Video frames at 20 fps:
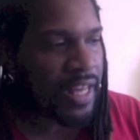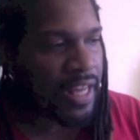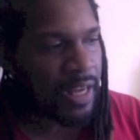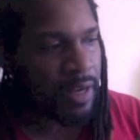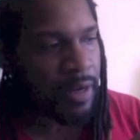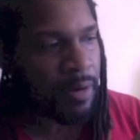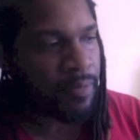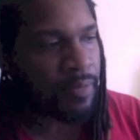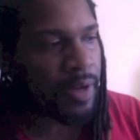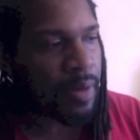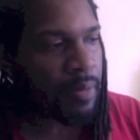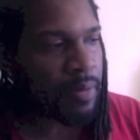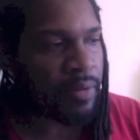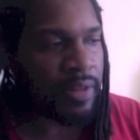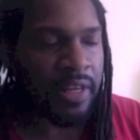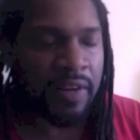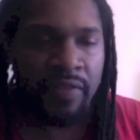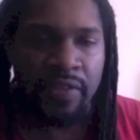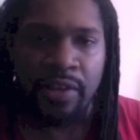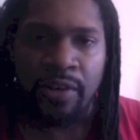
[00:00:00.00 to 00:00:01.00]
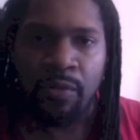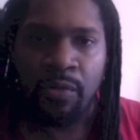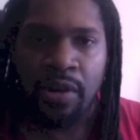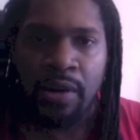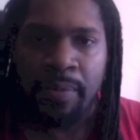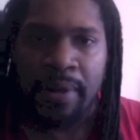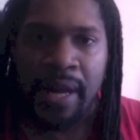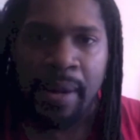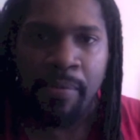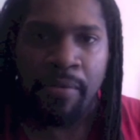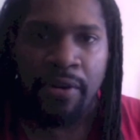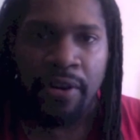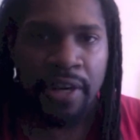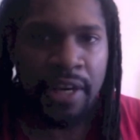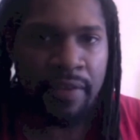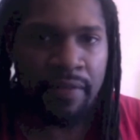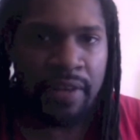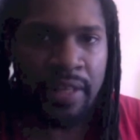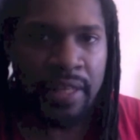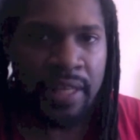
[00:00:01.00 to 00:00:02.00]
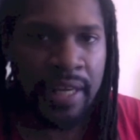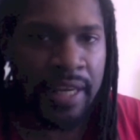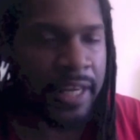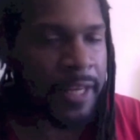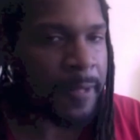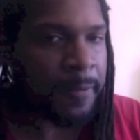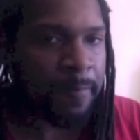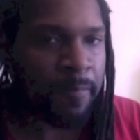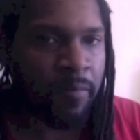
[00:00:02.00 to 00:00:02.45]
Um, I love the wallpaper and everything.